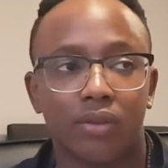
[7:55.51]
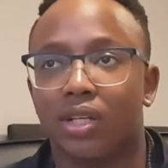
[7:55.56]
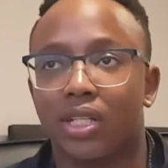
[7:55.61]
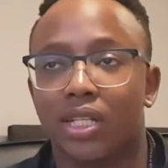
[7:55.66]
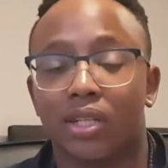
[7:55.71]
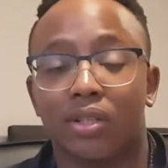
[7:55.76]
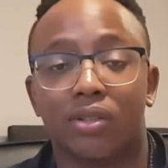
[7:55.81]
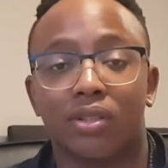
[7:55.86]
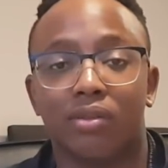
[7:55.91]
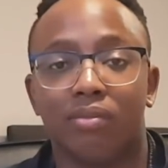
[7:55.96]
because
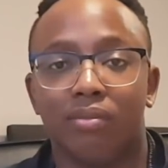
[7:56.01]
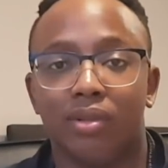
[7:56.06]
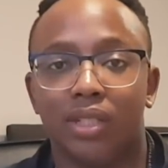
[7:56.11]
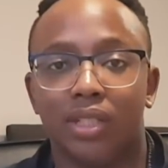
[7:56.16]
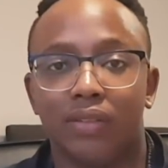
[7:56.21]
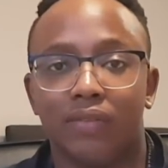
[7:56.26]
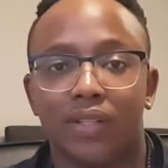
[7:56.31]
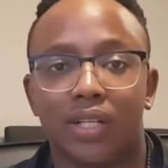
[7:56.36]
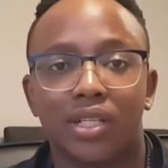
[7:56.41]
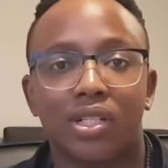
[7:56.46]
I couldn't
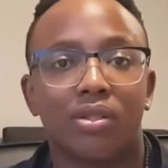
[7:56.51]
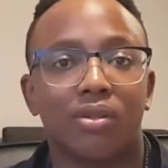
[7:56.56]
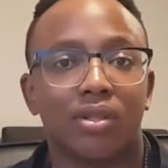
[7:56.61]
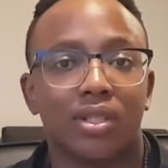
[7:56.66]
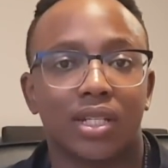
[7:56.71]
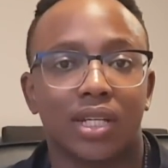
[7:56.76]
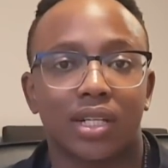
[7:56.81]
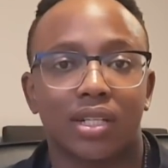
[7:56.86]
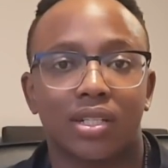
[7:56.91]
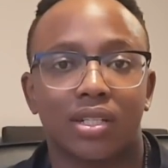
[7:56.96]
believe that she was
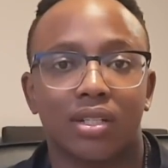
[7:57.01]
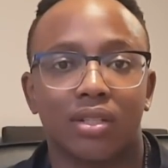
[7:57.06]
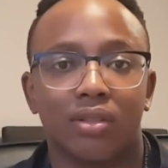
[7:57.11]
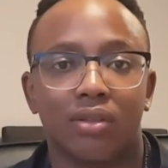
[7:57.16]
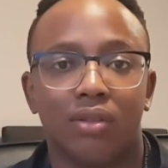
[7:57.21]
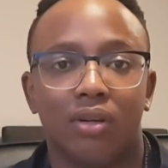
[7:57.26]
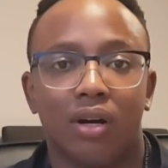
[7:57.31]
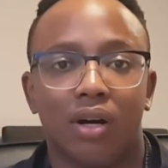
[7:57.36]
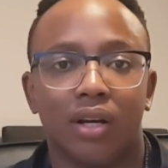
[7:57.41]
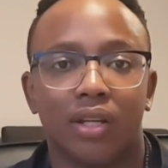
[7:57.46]
actually
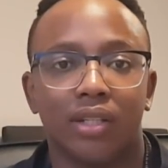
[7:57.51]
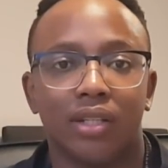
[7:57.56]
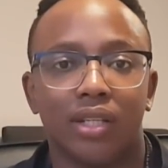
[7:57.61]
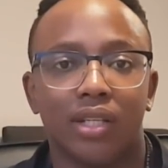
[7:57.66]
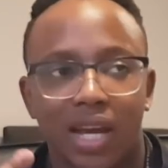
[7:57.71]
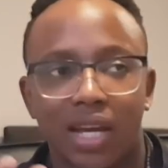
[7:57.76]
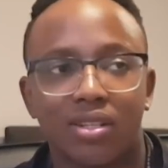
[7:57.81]
gone.